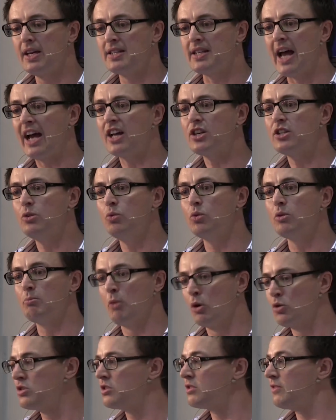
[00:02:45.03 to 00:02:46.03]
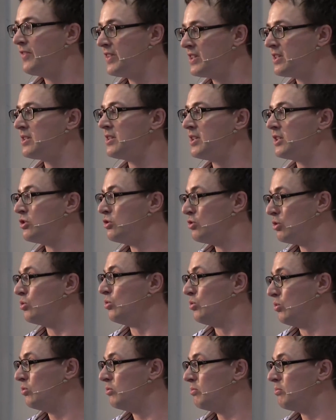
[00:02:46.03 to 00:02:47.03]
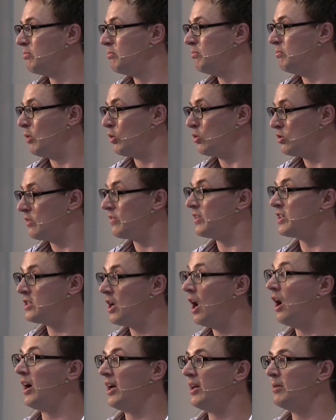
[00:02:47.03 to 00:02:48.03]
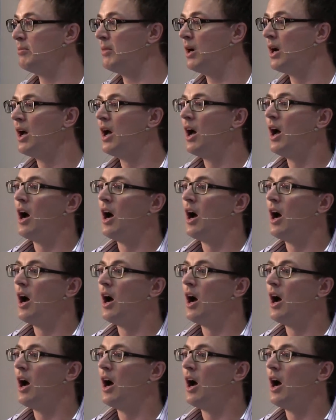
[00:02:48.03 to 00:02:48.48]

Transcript: is actually what most physicists do most of the time,